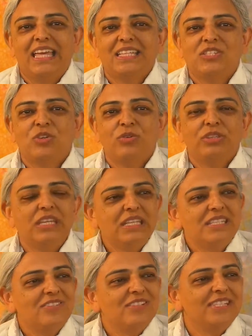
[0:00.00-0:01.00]
So
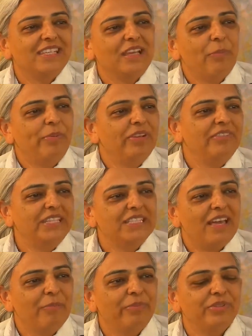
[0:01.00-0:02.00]
these are just a couple of
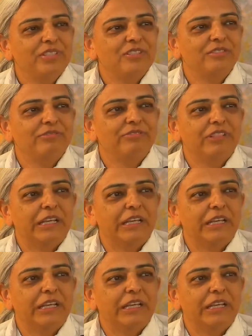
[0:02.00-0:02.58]
examples of,